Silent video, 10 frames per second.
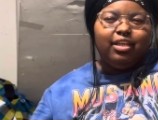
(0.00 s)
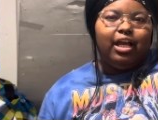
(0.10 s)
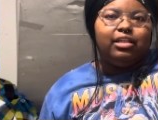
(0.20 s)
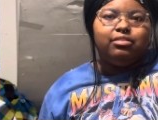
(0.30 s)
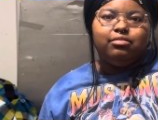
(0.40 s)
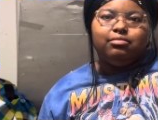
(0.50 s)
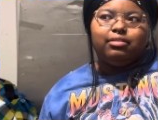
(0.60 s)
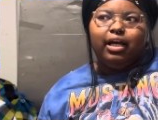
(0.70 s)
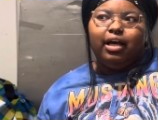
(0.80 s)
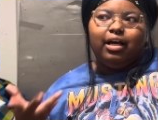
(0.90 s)
I don't
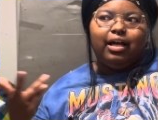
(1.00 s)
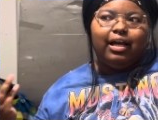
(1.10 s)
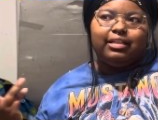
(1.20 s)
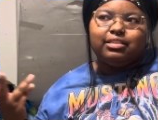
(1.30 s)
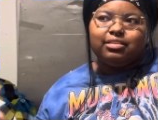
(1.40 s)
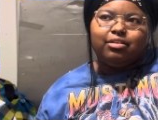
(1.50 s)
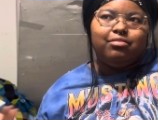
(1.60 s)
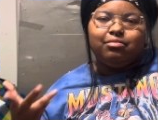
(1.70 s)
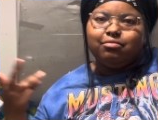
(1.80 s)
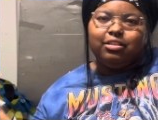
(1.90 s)
I just
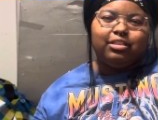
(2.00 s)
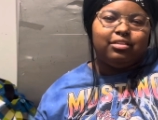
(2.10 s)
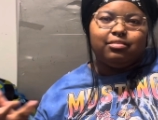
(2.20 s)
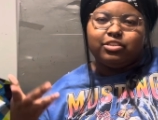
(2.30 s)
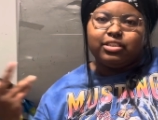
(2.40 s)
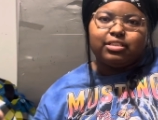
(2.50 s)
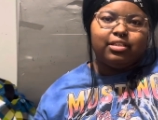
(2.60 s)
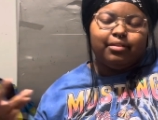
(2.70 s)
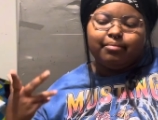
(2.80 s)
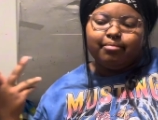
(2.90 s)
don't wanna just
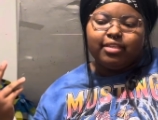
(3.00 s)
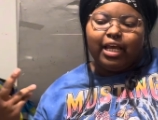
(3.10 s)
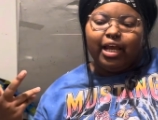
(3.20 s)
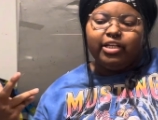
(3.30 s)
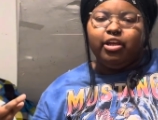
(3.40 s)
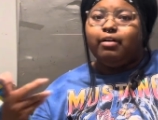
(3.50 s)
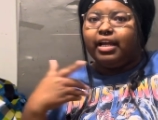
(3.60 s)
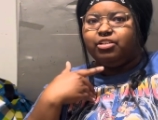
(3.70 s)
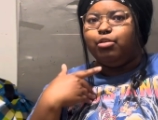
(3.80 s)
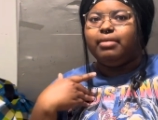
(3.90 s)
I know I
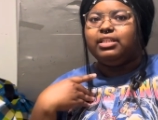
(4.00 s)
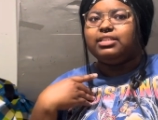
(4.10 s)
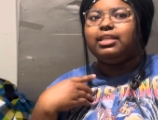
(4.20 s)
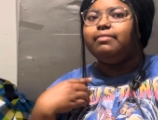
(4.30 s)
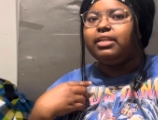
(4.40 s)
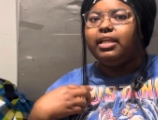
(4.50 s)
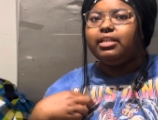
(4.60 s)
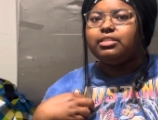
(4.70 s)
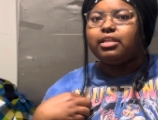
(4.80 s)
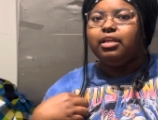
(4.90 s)
don't make the same
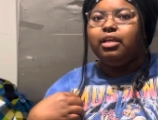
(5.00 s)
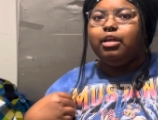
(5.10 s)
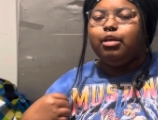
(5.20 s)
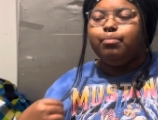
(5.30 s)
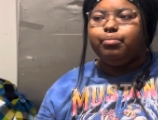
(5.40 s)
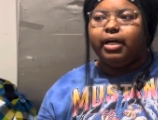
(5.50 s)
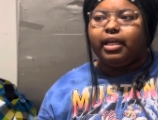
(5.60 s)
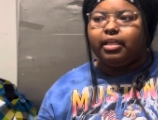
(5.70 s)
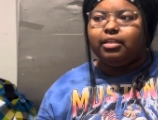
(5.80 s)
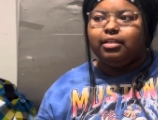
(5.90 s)
things,
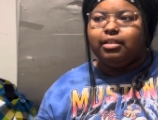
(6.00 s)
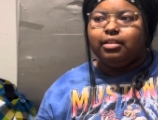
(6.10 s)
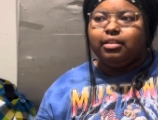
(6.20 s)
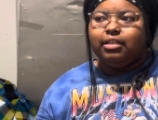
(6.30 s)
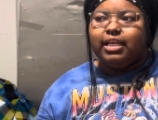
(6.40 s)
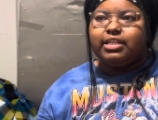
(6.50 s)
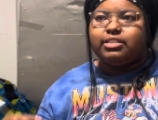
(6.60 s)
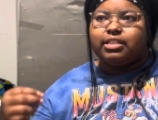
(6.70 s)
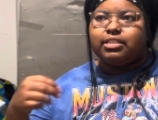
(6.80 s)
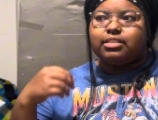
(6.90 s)
but it's
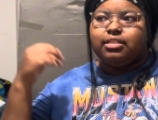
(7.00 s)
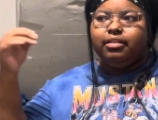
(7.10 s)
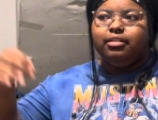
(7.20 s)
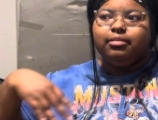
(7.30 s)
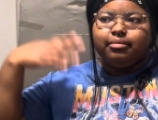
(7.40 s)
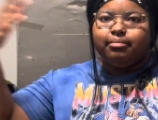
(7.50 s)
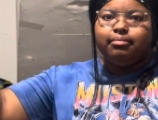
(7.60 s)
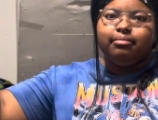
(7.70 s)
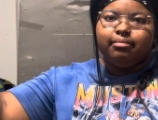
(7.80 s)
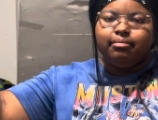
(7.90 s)
just
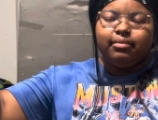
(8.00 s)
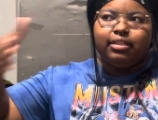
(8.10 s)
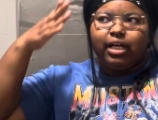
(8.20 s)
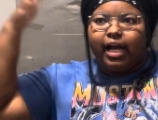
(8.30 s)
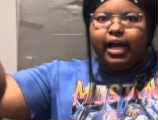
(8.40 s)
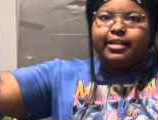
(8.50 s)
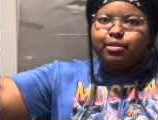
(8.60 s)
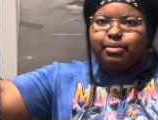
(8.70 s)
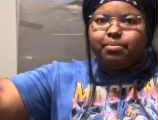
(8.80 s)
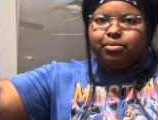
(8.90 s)
other
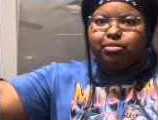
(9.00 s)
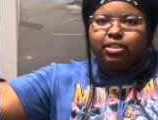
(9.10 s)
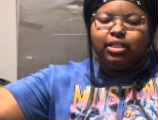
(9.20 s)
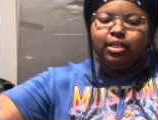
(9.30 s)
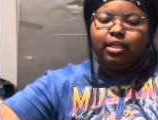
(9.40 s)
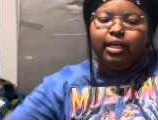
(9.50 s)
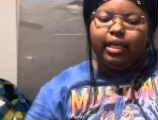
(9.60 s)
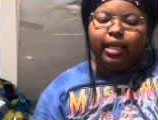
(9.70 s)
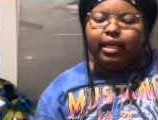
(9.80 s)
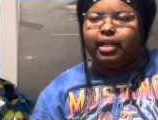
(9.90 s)
people
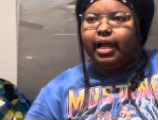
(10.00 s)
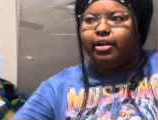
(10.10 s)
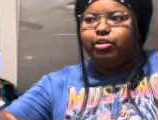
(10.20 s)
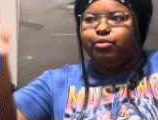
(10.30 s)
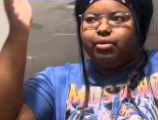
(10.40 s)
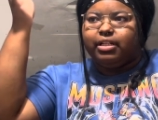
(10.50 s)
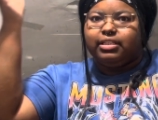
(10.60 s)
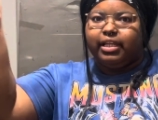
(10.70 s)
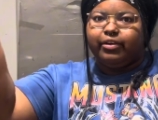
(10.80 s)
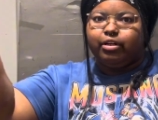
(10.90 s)
and I don't know what
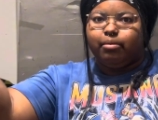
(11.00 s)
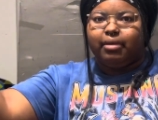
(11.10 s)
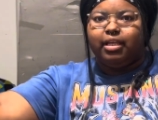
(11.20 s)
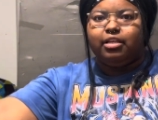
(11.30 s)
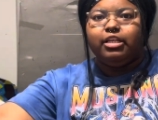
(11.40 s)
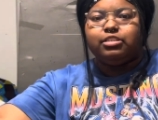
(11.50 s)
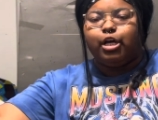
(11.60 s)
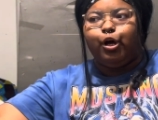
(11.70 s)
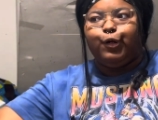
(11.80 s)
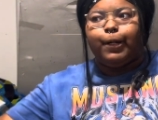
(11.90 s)
they're gonna make.
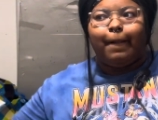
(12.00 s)
So